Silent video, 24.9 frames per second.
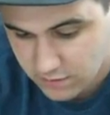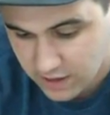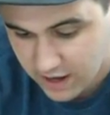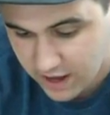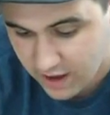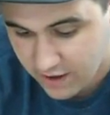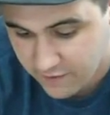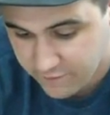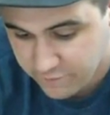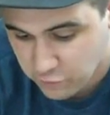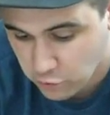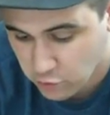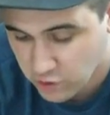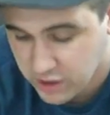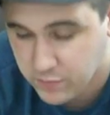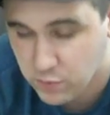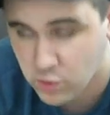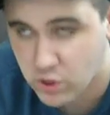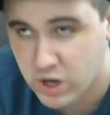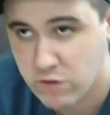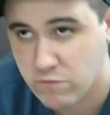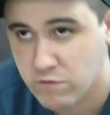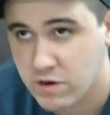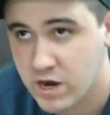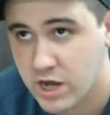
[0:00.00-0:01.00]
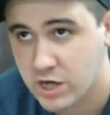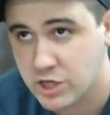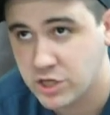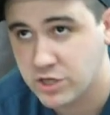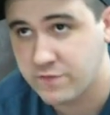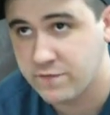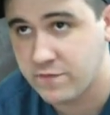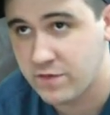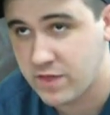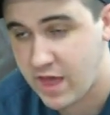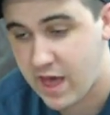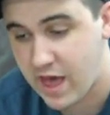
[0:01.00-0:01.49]
Yeah, a 40 point
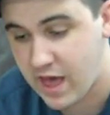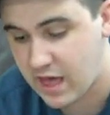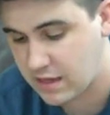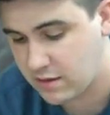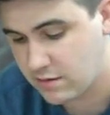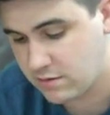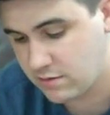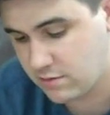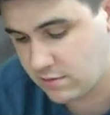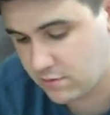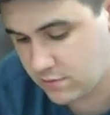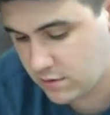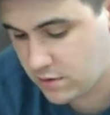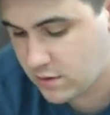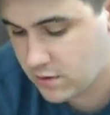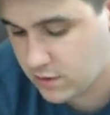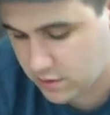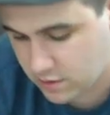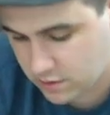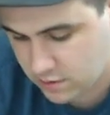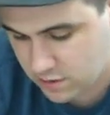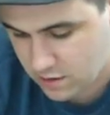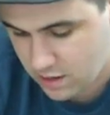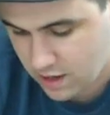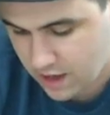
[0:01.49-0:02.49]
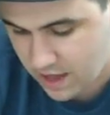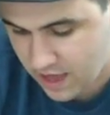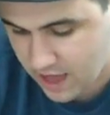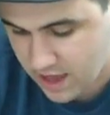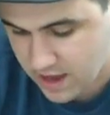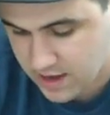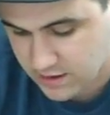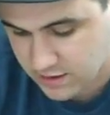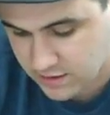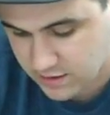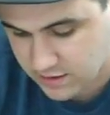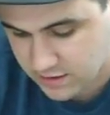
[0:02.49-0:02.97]
reduction for that.
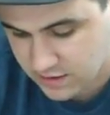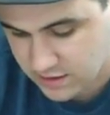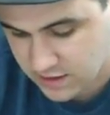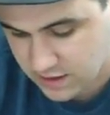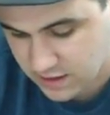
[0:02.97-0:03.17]
And